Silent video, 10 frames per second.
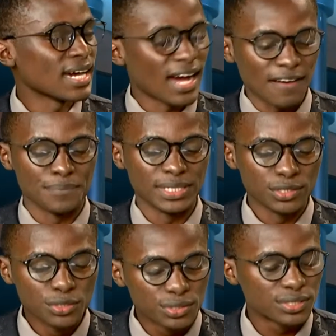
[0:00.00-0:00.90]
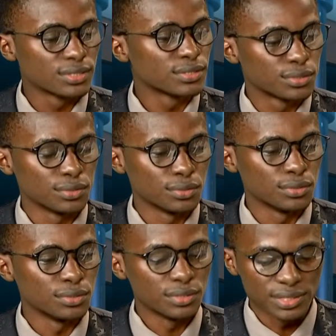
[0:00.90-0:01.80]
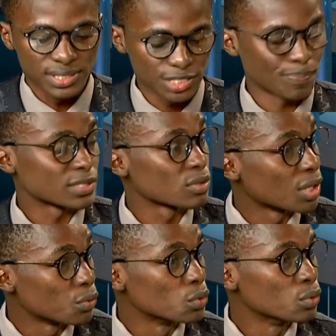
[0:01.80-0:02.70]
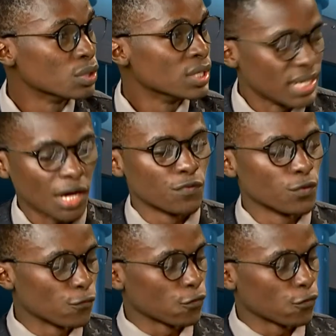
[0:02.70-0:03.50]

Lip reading: have been used to this particular rule. Now, if you